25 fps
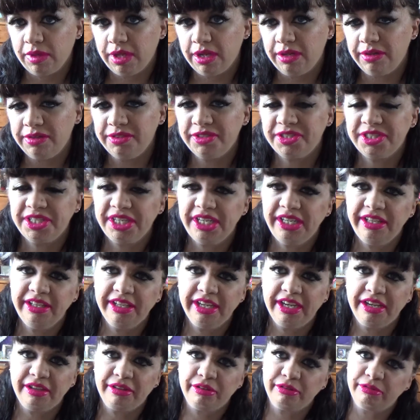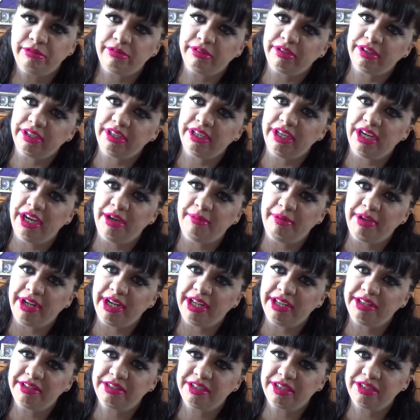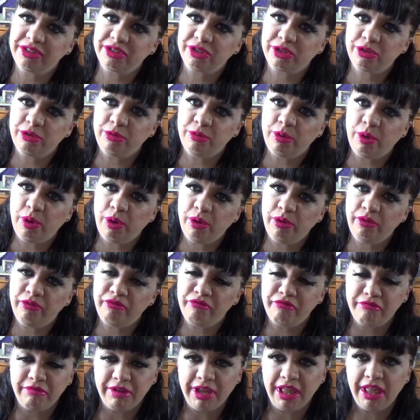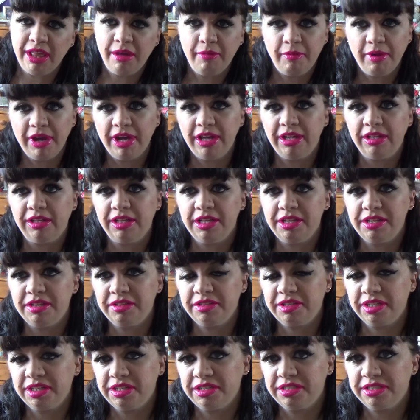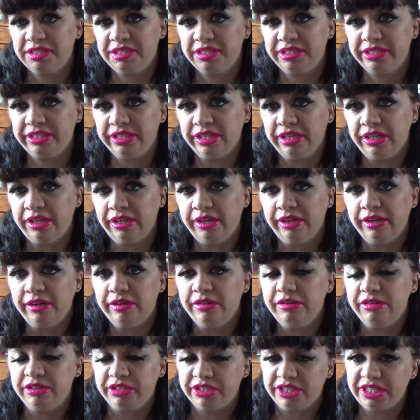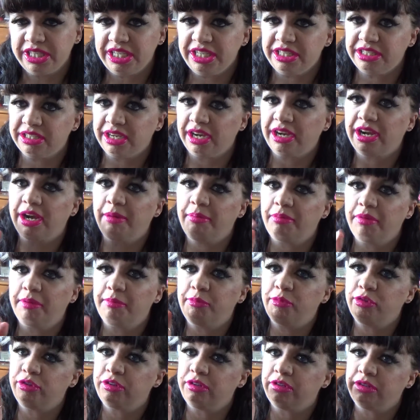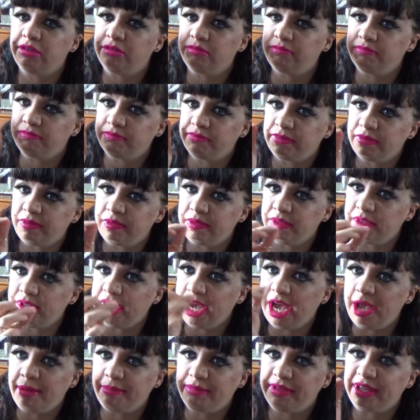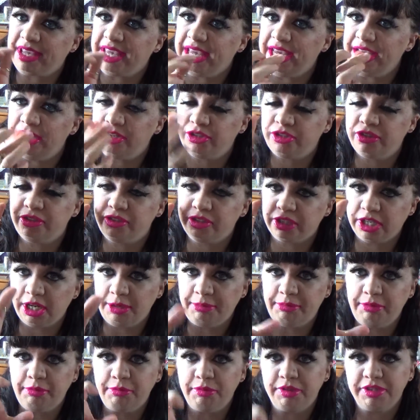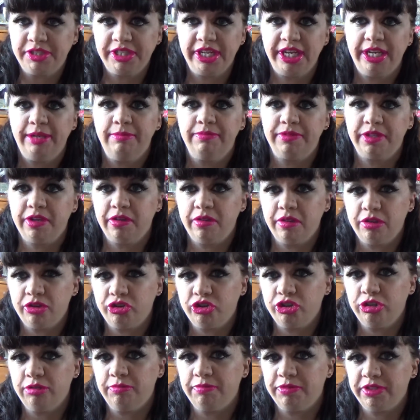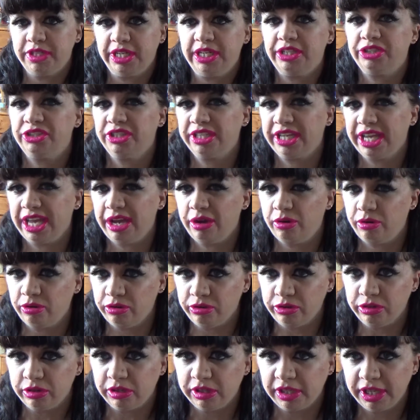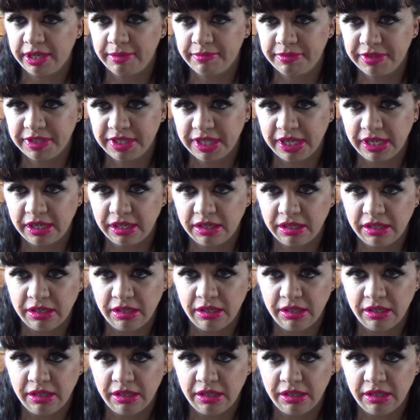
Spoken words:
And saying that, I thought, I mean, it does go on really well. It does. You just need a couple more applications, a couple more times out the tube to actually get on your lips there.